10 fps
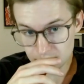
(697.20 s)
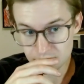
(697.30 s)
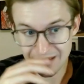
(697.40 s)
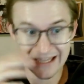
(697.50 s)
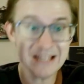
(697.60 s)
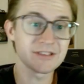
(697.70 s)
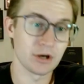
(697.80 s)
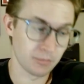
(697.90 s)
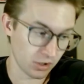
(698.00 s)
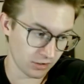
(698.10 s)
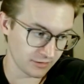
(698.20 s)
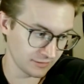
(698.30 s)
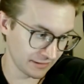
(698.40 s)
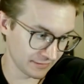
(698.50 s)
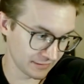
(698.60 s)
They hit their mark,
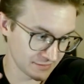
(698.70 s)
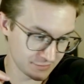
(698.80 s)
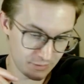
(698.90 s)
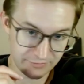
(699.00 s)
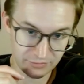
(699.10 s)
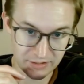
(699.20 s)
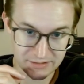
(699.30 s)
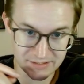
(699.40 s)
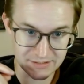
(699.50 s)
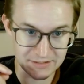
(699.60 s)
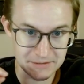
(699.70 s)
I think is the right phrase.